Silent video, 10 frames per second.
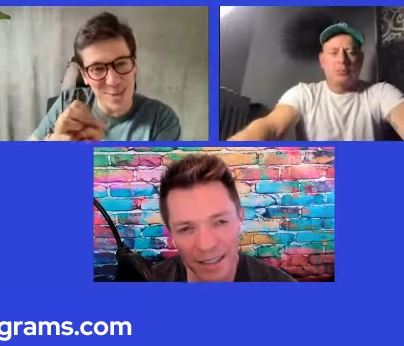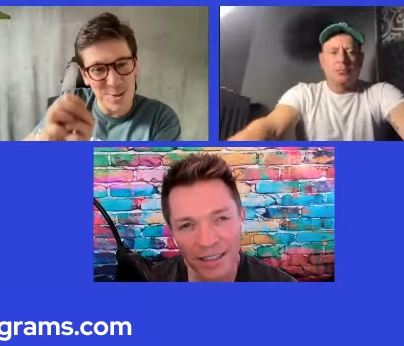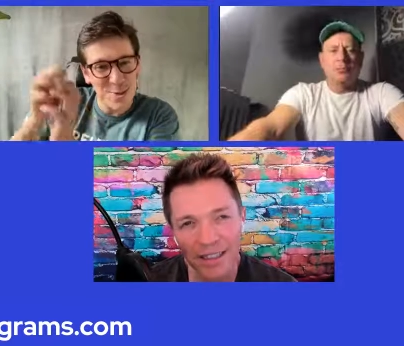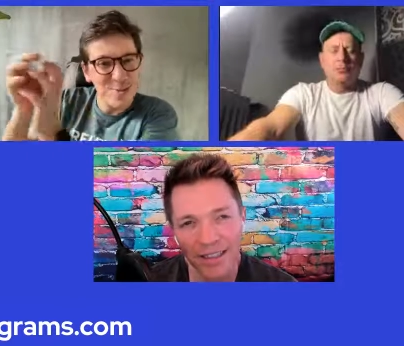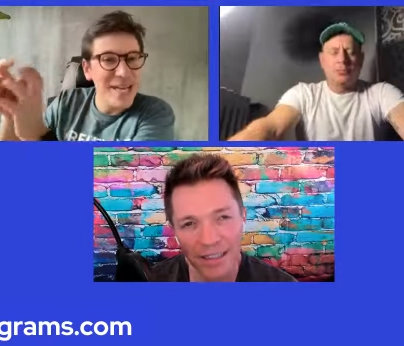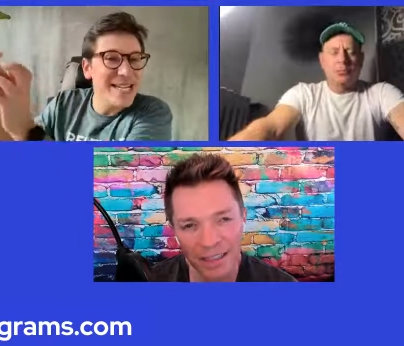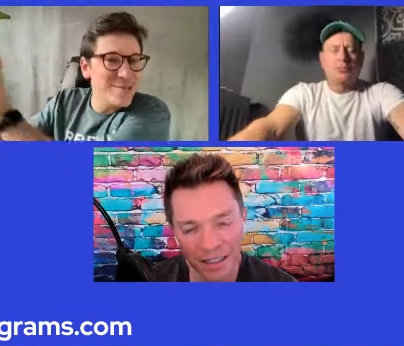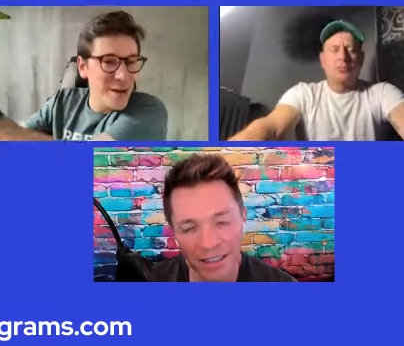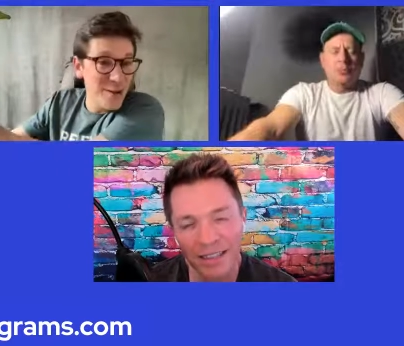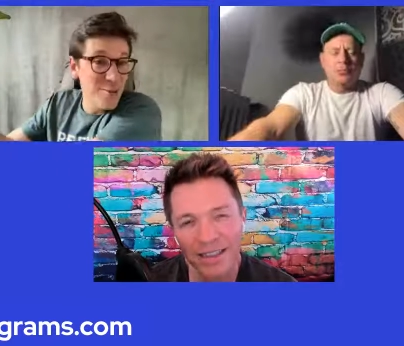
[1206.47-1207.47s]
Speaker 1: to the place
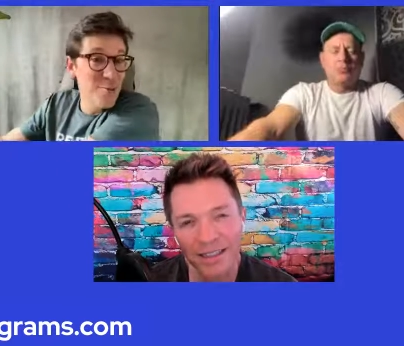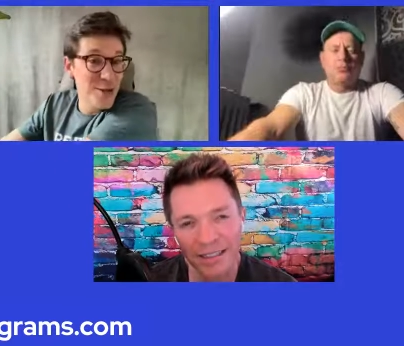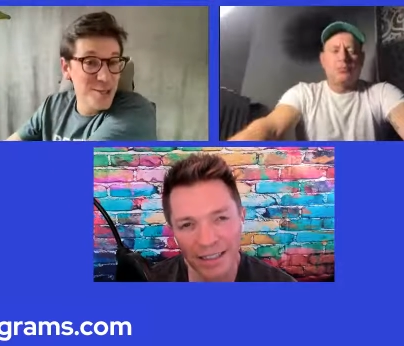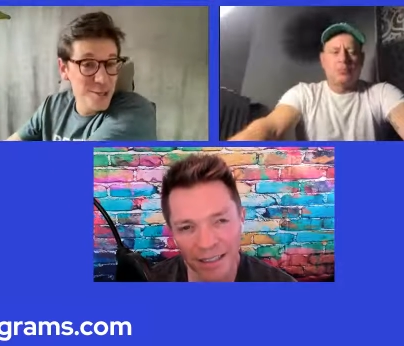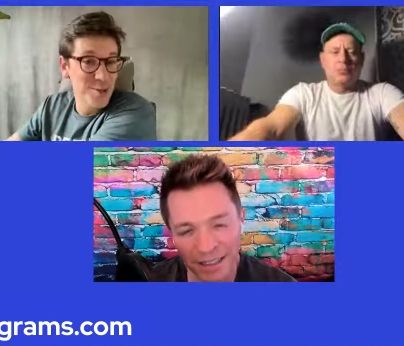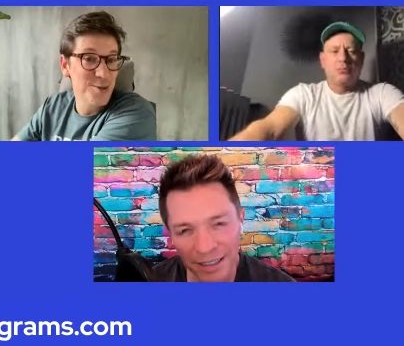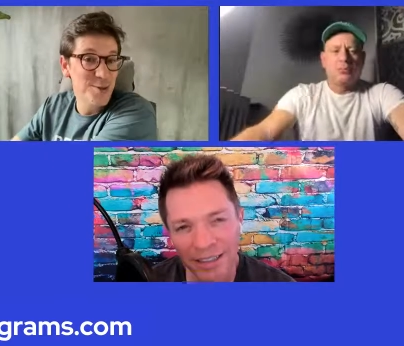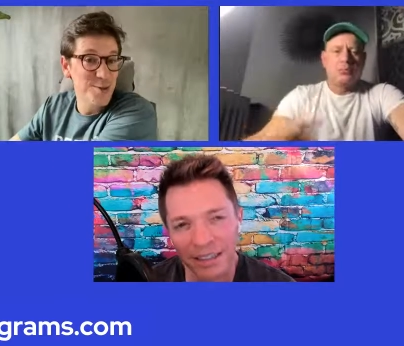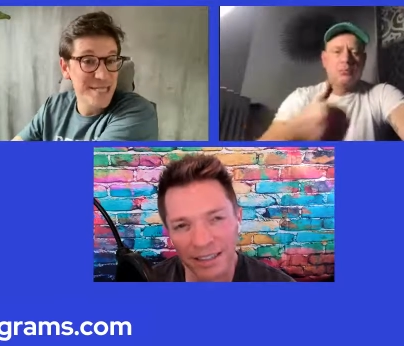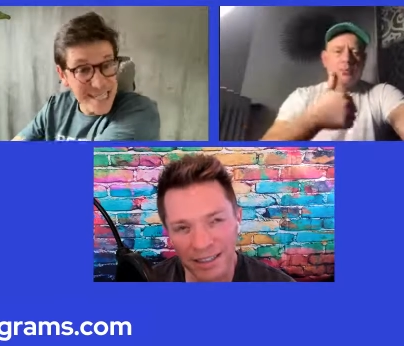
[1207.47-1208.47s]
where you want
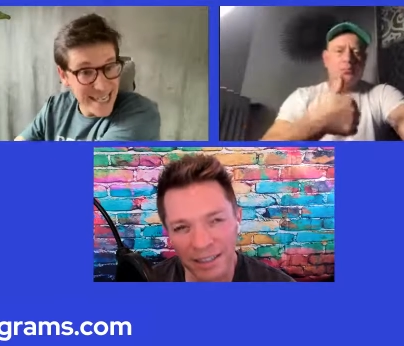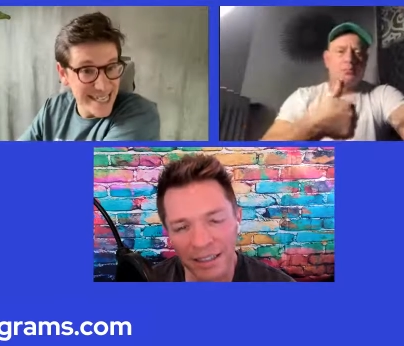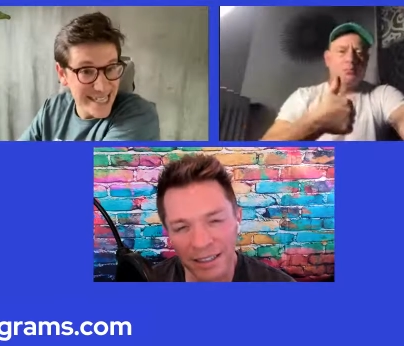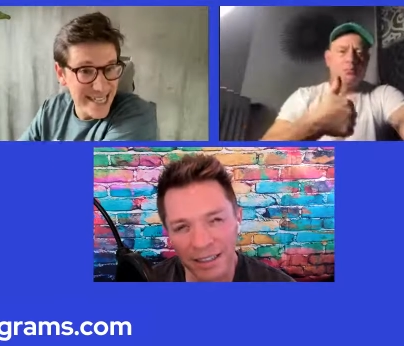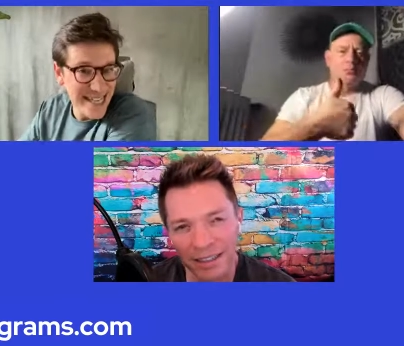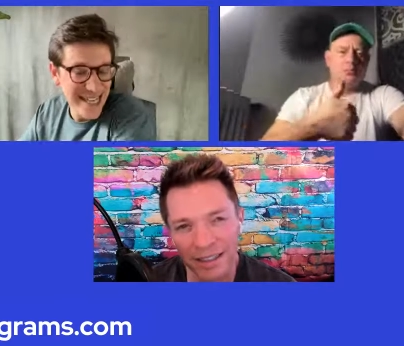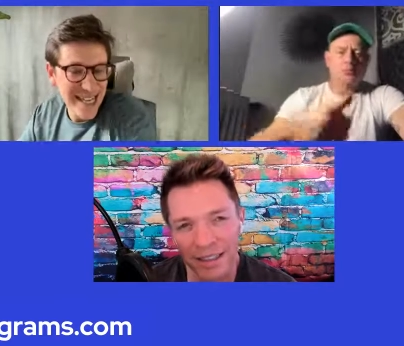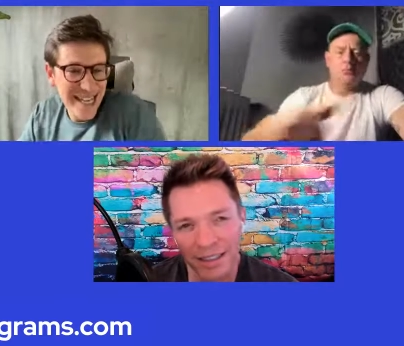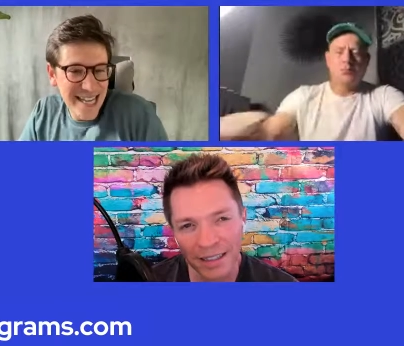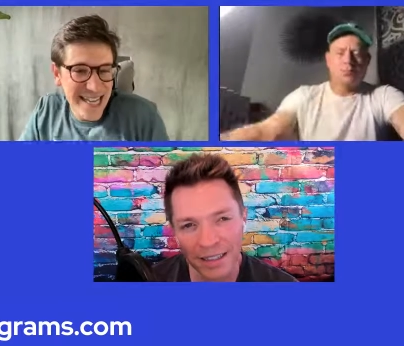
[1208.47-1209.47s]
to see it
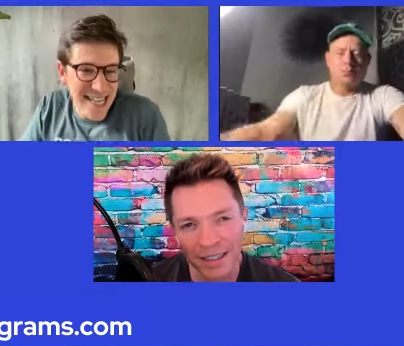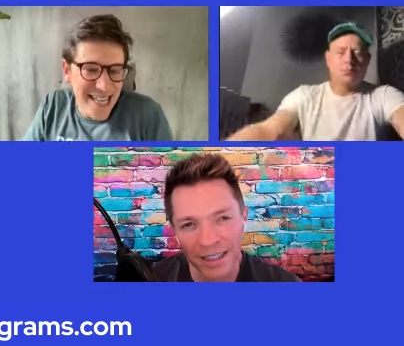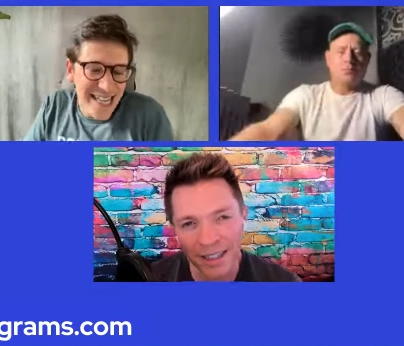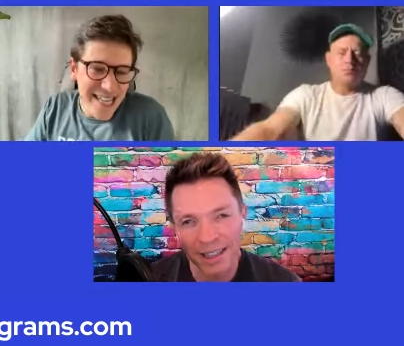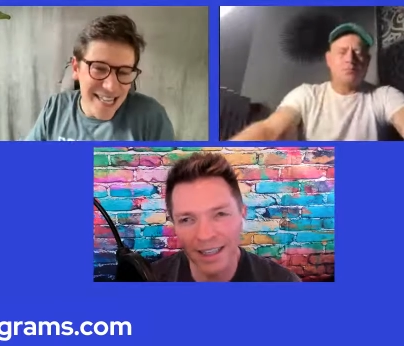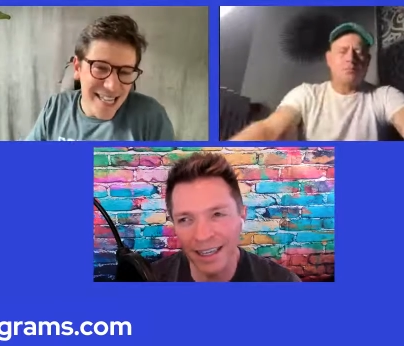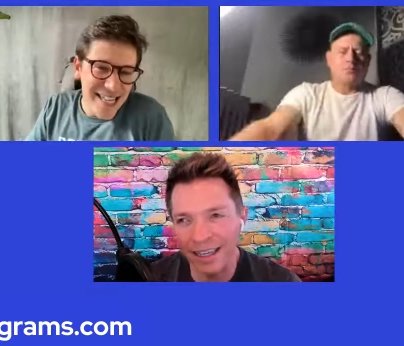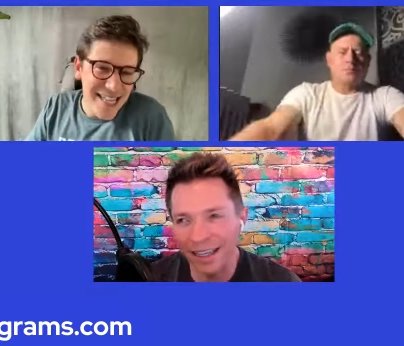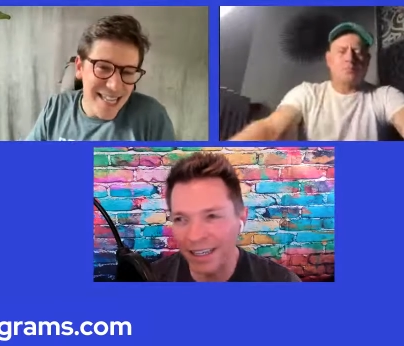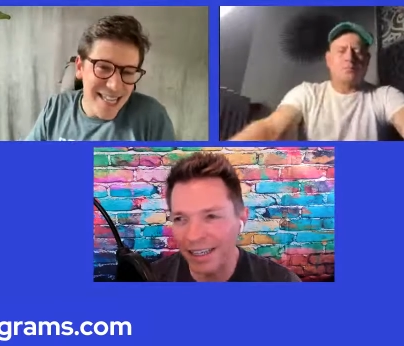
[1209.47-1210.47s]

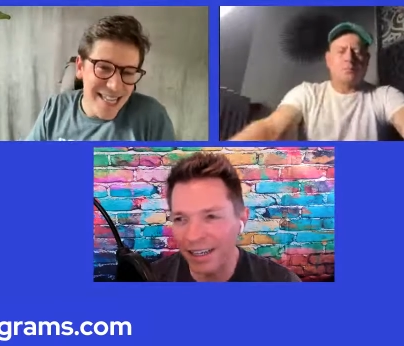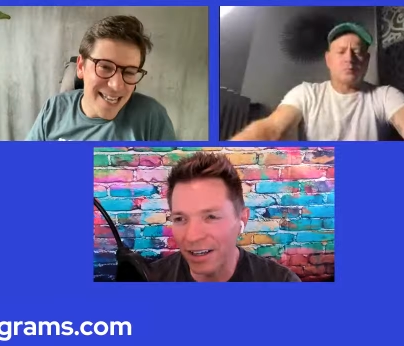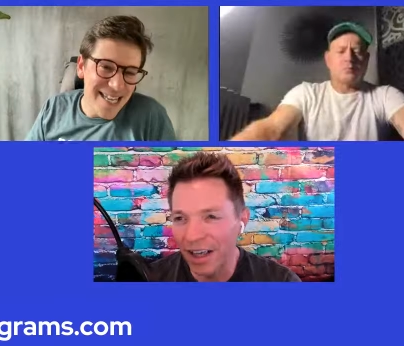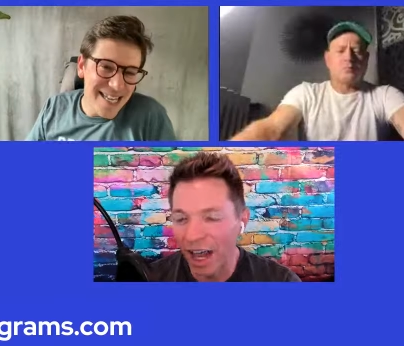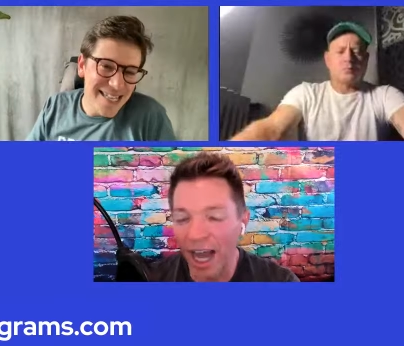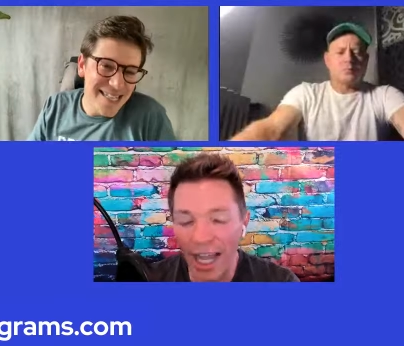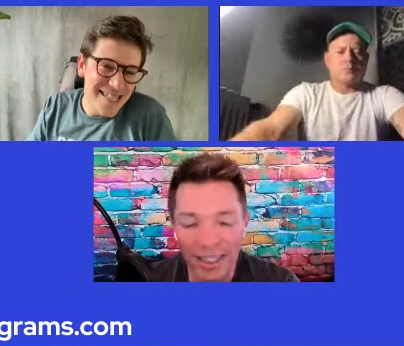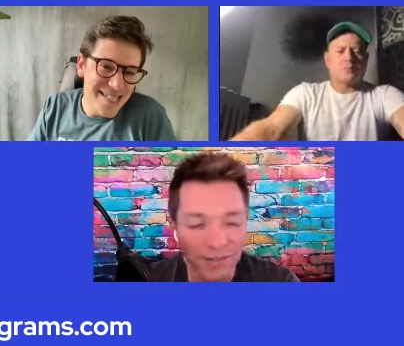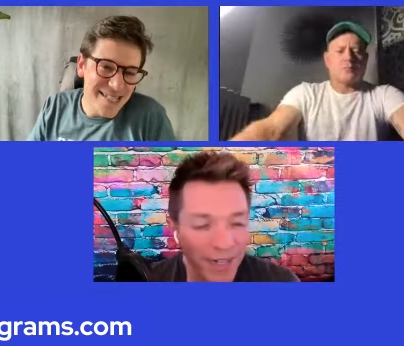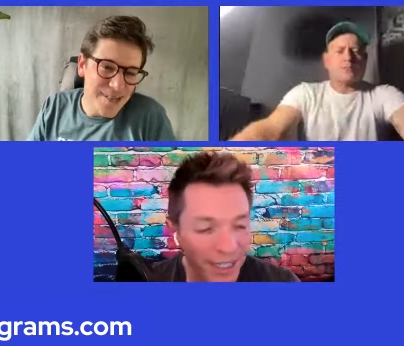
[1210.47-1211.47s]
Speaker 2: yeah you know
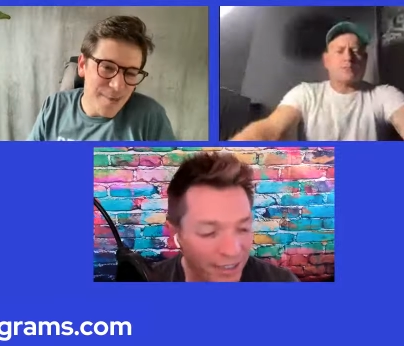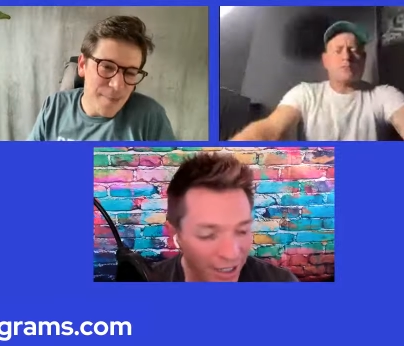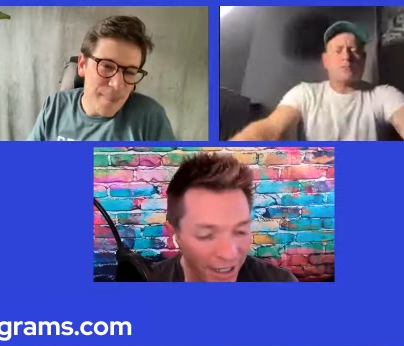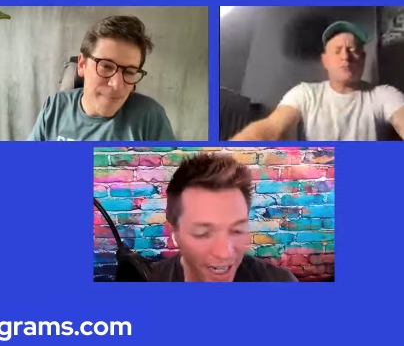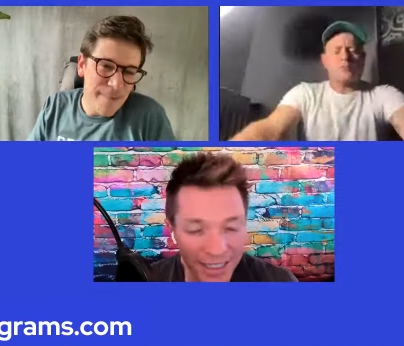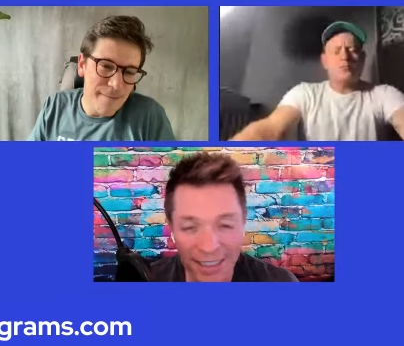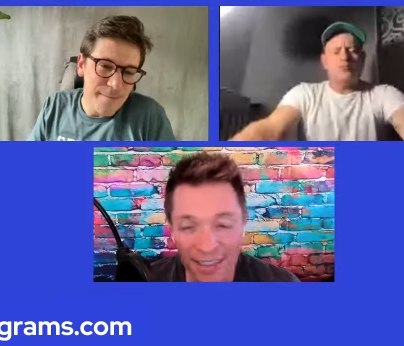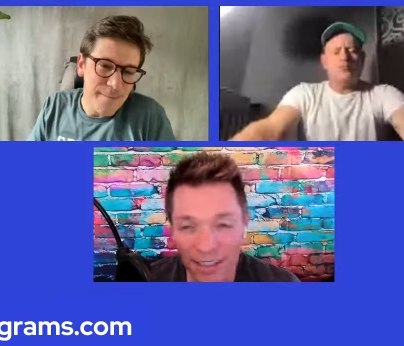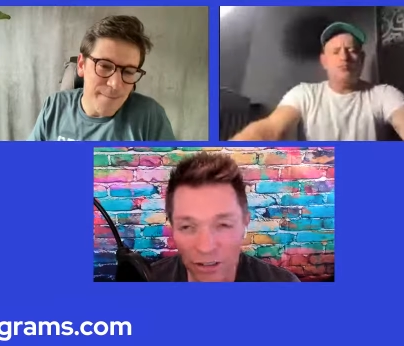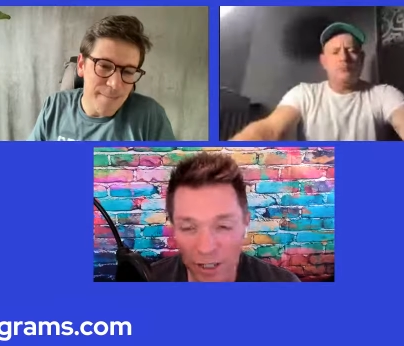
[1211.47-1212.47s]
i when i started i
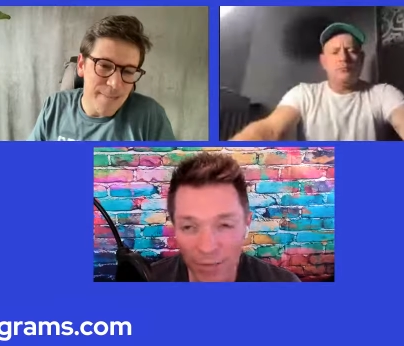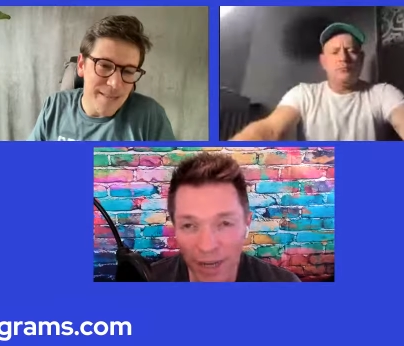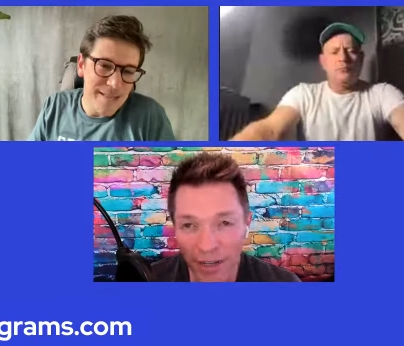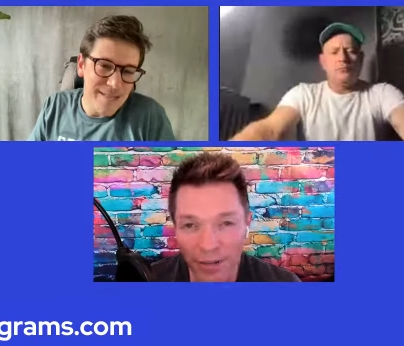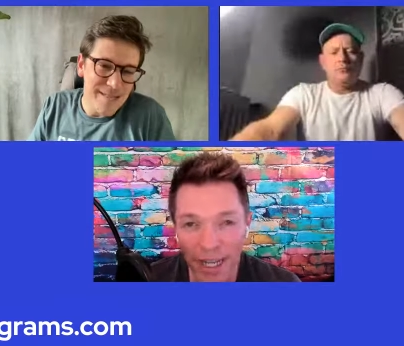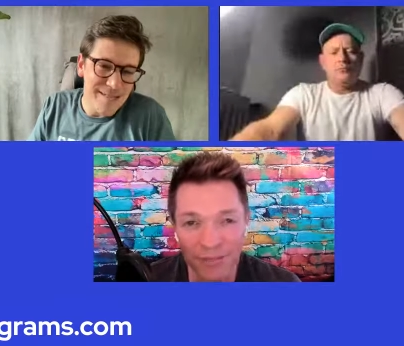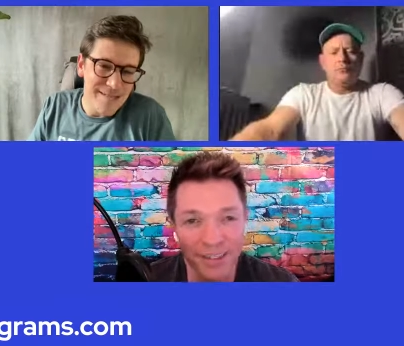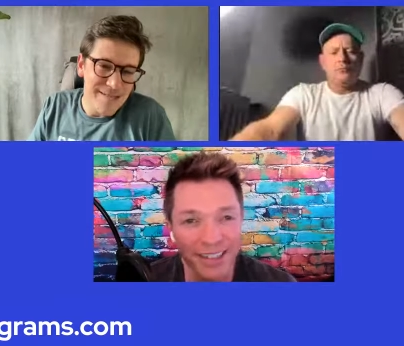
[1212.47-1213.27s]
didn't dream that i would have